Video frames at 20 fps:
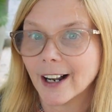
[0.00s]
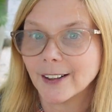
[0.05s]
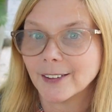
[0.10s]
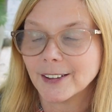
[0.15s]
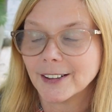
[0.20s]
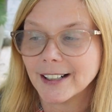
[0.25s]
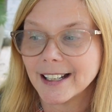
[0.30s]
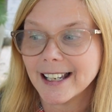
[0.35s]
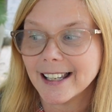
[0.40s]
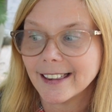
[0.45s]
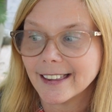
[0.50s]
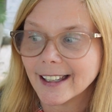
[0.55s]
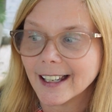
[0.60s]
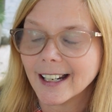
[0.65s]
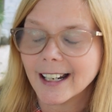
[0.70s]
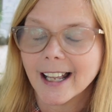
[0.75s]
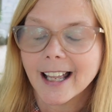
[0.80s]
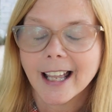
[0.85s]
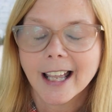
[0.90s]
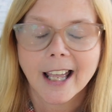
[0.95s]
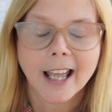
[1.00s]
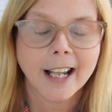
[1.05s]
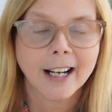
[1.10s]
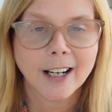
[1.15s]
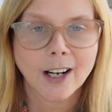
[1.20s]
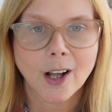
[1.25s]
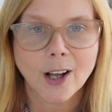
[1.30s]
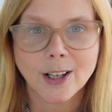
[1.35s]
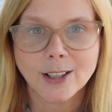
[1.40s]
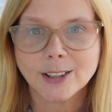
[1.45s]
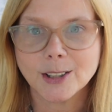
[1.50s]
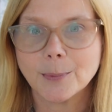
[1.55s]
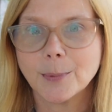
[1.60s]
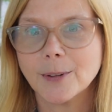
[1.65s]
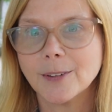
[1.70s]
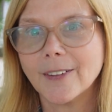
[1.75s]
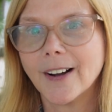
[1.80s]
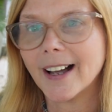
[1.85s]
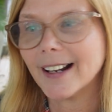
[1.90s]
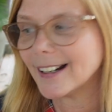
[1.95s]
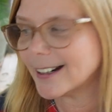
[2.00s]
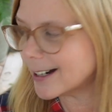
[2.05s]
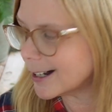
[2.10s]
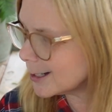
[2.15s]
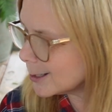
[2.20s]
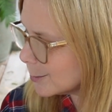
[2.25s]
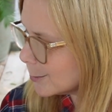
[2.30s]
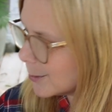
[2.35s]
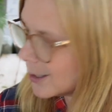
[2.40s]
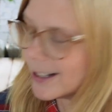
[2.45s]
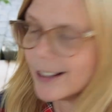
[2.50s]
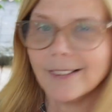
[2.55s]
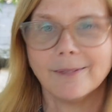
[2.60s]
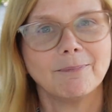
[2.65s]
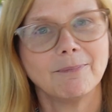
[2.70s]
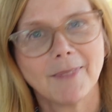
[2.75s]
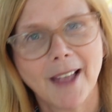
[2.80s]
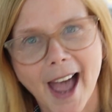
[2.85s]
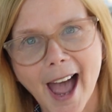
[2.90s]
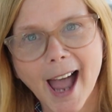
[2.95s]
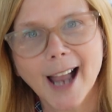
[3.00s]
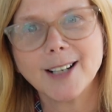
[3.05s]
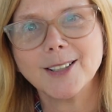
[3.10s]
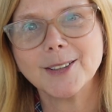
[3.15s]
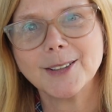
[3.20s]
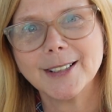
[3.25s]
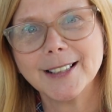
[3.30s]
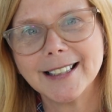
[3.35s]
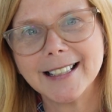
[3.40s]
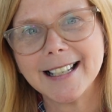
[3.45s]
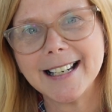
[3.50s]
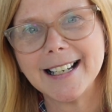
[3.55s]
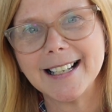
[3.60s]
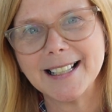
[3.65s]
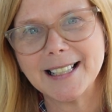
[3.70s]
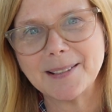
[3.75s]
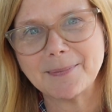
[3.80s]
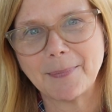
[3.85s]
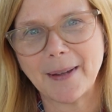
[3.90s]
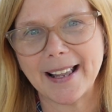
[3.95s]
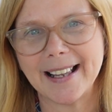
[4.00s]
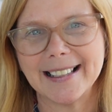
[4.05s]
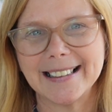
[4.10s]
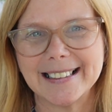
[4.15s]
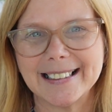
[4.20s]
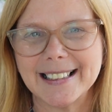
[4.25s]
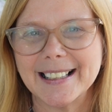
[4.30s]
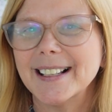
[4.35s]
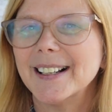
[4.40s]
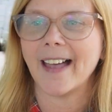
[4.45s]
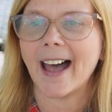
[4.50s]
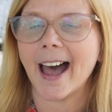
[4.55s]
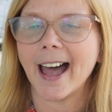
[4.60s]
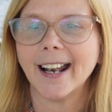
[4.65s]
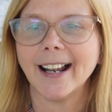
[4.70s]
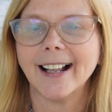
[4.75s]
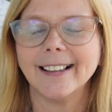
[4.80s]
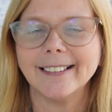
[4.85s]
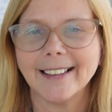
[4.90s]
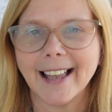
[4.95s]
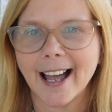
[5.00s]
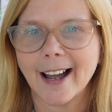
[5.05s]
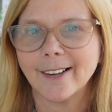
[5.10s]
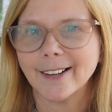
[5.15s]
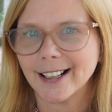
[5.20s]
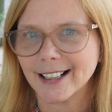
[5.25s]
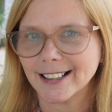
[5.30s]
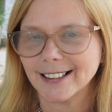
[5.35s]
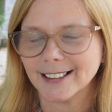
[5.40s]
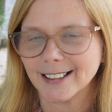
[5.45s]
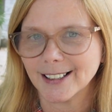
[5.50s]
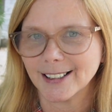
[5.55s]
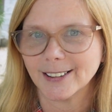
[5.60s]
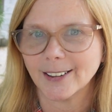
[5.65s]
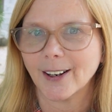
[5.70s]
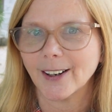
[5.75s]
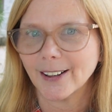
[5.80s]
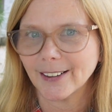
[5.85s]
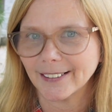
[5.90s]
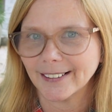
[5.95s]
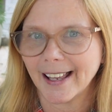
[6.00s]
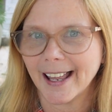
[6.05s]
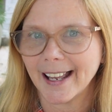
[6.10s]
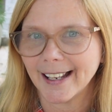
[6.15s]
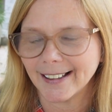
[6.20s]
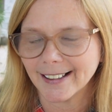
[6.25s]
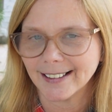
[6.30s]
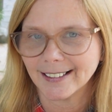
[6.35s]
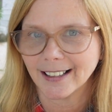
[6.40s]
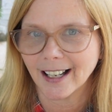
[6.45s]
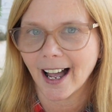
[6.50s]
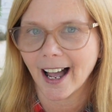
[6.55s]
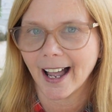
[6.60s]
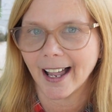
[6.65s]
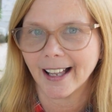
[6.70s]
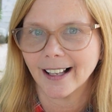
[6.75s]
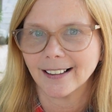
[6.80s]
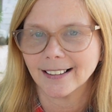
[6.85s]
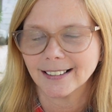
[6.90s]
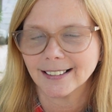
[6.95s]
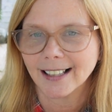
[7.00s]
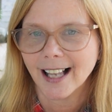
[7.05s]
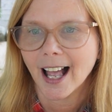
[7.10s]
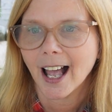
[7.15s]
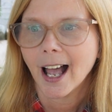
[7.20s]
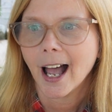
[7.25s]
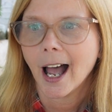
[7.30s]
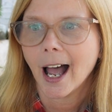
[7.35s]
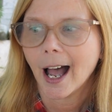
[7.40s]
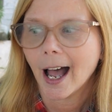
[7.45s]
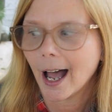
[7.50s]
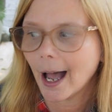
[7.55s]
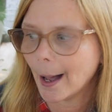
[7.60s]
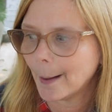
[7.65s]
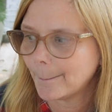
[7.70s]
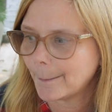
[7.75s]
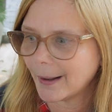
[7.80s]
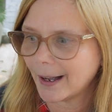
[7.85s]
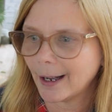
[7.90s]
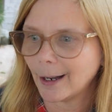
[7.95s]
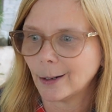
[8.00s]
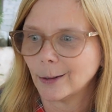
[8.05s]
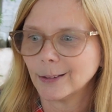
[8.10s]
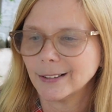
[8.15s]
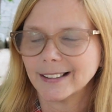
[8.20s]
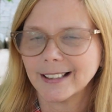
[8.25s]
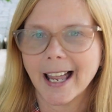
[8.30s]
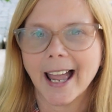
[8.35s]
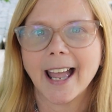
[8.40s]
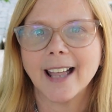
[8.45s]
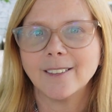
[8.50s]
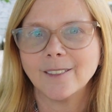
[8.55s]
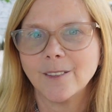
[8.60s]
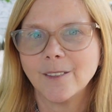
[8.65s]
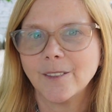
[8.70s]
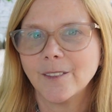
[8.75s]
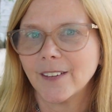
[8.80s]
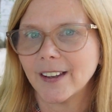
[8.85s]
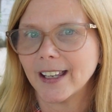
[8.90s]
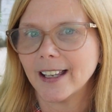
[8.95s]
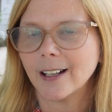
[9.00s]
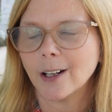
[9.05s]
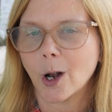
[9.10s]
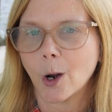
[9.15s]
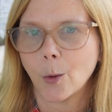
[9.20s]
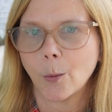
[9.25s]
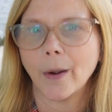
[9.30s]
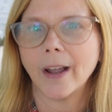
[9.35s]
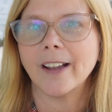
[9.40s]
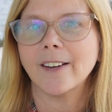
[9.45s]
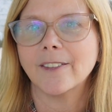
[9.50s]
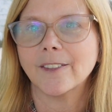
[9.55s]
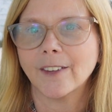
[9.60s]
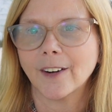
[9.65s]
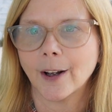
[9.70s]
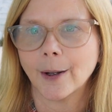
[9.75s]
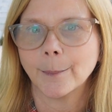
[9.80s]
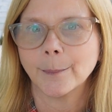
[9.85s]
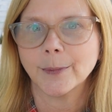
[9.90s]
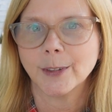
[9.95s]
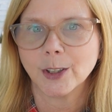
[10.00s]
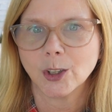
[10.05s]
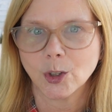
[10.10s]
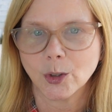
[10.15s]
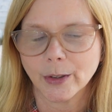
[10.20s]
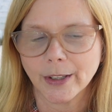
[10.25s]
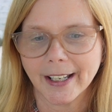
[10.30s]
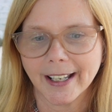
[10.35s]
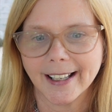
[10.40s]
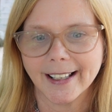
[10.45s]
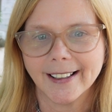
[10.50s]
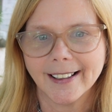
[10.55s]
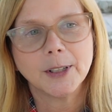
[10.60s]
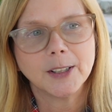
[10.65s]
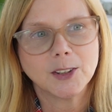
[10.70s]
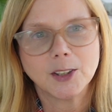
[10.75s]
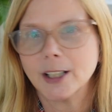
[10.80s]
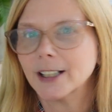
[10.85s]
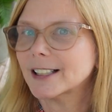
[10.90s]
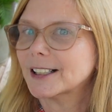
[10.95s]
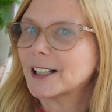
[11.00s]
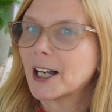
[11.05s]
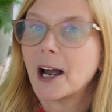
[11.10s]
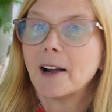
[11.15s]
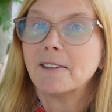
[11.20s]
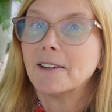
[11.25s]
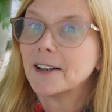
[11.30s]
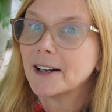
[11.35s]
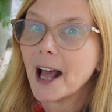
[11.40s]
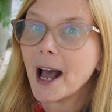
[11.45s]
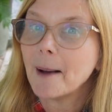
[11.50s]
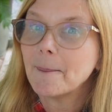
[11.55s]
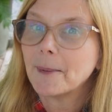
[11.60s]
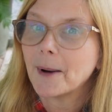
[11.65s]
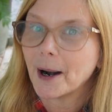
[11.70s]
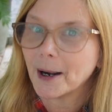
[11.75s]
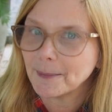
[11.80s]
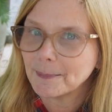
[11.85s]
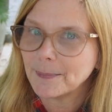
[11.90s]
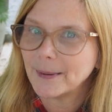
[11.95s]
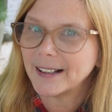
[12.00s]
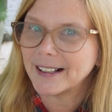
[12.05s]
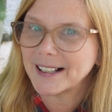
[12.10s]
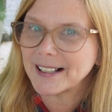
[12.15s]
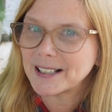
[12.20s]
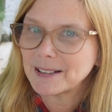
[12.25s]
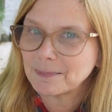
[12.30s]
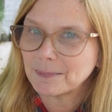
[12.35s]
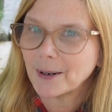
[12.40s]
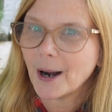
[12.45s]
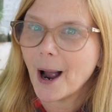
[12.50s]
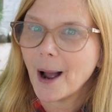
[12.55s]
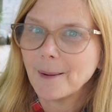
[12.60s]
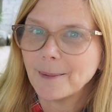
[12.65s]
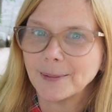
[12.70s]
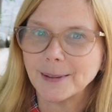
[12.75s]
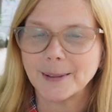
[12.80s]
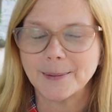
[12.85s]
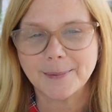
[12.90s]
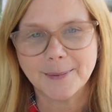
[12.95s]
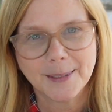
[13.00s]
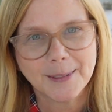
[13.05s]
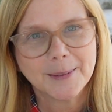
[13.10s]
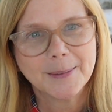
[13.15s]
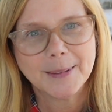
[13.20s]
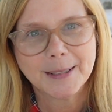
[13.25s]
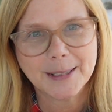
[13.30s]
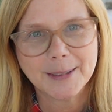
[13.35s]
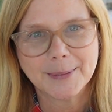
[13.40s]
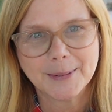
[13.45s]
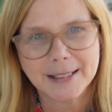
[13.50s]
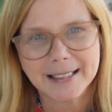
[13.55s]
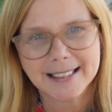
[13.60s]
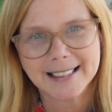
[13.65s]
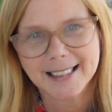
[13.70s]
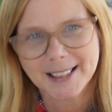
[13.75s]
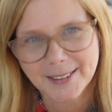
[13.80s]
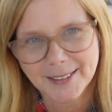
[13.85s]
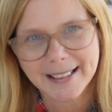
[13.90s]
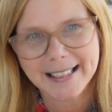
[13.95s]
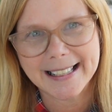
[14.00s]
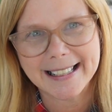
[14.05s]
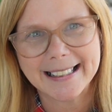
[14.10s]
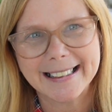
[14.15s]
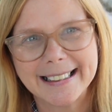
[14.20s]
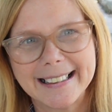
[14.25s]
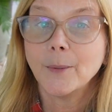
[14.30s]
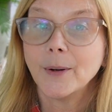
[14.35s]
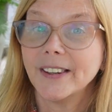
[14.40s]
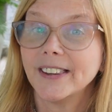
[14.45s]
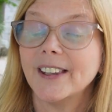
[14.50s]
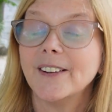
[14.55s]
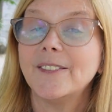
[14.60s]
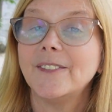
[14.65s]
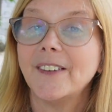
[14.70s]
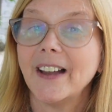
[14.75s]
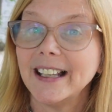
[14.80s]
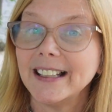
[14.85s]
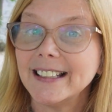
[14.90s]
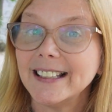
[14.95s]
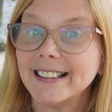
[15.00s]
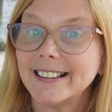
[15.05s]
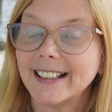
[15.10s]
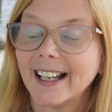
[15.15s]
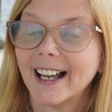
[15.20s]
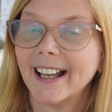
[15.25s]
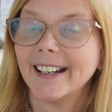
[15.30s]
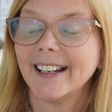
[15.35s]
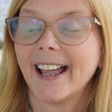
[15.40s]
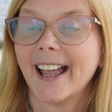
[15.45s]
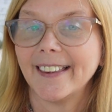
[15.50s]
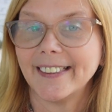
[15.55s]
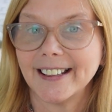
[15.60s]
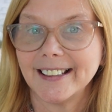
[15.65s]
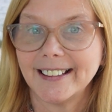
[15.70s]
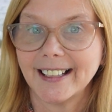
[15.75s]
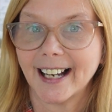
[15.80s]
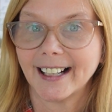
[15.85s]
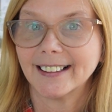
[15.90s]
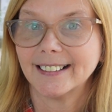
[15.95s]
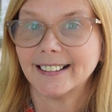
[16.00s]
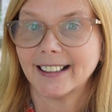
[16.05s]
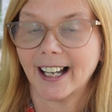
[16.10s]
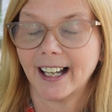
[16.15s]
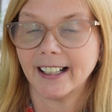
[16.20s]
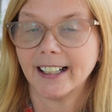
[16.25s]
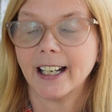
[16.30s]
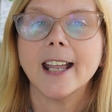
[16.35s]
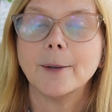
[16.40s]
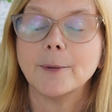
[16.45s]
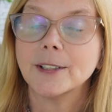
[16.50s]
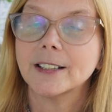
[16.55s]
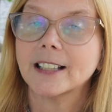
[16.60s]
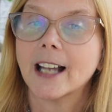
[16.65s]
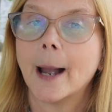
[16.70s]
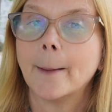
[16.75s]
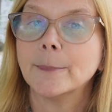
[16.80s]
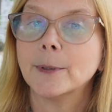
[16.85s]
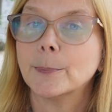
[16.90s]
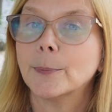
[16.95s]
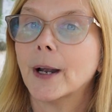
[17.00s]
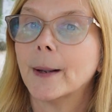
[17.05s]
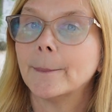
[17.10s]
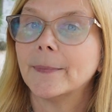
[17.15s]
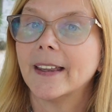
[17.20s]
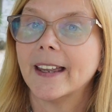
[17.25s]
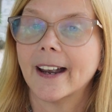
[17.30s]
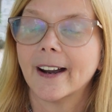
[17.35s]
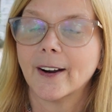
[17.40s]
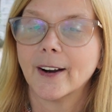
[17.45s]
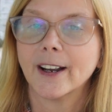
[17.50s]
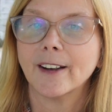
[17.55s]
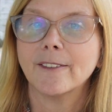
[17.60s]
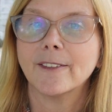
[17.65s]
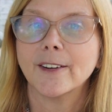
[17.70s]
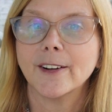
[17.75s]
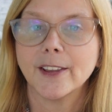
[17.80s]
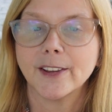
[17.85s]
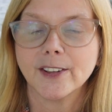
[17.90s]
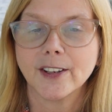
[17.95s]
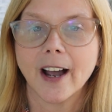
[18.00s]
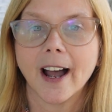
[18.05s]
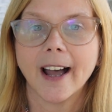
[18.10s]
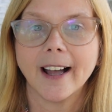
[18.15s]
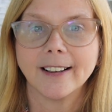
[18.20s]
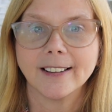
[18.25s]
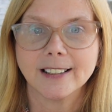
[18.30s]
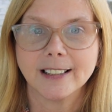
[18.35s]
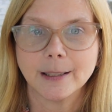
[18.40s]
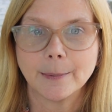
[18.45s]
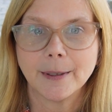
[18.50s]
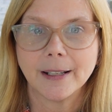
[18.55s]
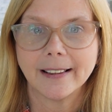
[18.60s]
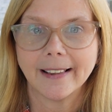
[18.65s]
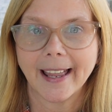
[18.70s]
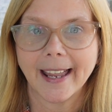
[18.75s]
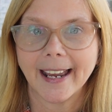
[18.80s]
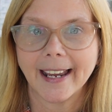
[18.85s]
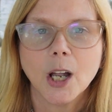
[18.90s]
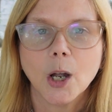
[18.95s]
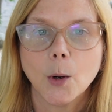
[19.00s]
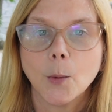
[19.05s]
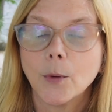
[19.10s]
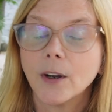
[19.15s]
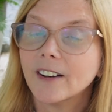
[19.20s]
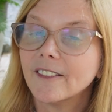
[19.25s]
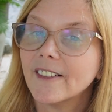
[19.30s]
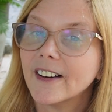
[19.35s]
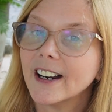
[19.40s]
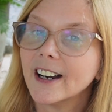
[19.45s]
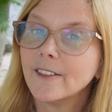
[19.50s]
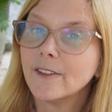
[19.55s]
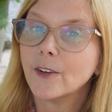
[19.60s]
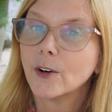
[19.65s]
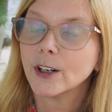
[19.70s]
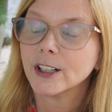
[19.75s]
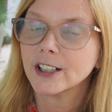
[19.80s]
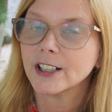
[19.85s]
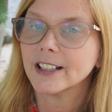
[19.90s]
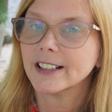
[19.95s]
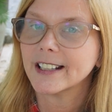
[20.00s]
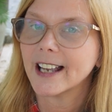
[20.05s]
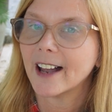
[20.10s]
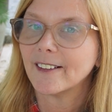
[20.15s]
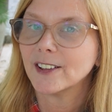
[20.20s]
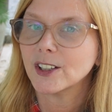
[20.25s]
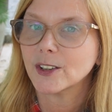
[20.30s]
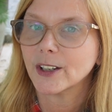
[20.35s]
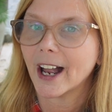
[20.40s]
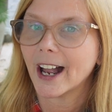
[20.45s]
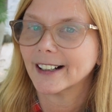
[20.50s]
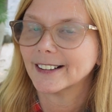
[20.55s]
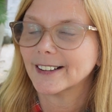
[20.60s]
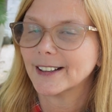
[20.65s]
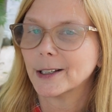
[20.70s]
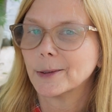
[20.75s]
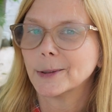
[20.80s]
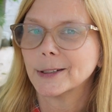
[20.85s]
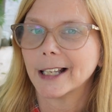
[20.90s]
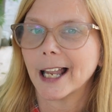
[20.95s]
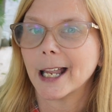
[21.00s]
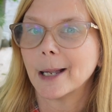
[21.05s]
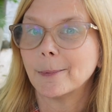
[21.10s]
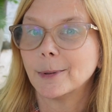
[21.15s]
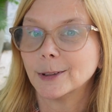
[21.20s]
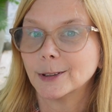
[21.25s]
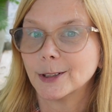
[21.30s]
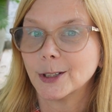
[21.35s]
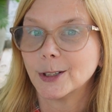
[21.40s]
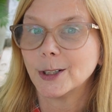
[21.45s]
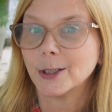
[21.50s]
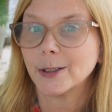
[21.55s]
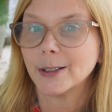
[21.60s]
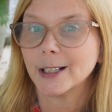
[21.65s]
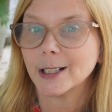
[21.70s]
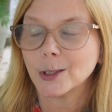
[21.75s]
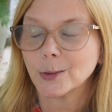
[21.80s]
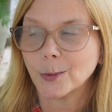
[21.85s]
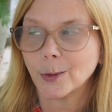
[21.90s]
underneath it, and it also provided us with extra seating space. That allowed us to start laying the tiles about 10 feet away from the tree. We just covered up our biggest problem, which was the tree. With the fence done and the deck done, it was time to prep the area for the tiles to be laid. We are very fortunate to have a tractor that was able to do this